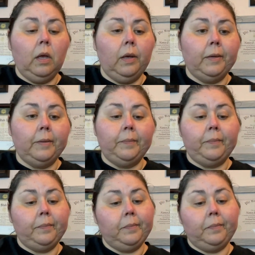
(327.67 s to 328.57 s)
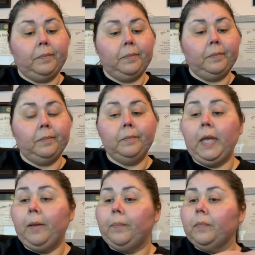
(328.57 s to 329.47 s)
um,
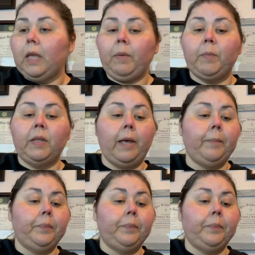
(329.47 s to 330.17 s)
yeah, happy about that.